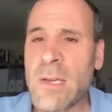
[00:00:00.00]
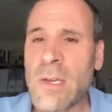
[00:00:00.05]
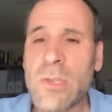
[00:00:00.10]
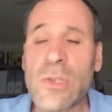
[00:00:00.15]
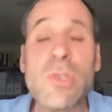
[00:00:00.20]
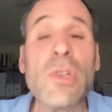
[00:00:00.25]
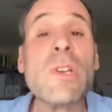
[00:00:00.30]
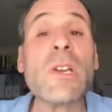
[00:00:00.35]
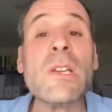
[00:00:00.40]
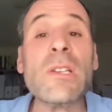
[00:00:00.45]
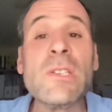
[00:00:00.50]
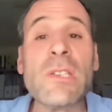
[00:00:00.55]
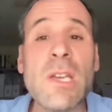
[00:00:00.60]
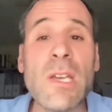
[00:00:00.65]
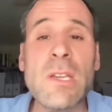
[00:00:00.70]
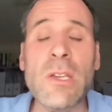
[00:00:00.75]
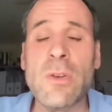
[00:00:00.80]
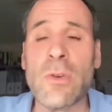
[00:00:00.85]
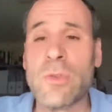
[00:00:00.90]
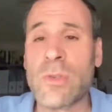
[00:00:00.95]
to
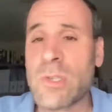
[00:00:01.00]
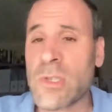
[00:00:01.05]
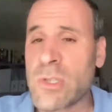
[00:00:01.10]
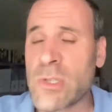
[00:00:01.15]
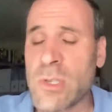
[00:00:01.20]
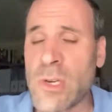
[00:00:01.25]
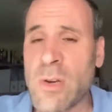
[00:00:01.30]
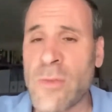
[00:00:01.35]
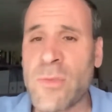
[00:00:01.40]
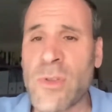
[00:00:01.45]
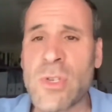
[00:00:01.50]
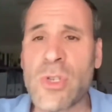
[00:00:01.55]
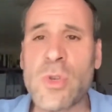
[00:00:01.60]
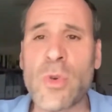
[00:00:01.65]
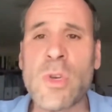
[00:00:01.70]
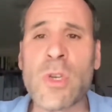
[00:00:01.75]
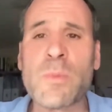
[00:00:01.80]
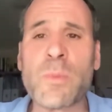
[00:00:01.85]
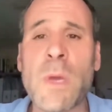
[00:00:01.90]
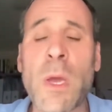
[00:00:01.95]
continue to serve the
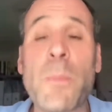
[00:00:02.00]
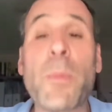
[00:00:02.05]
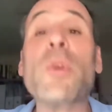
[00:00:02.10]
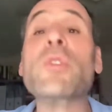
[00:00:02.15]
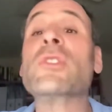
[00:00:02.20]
Jewish people,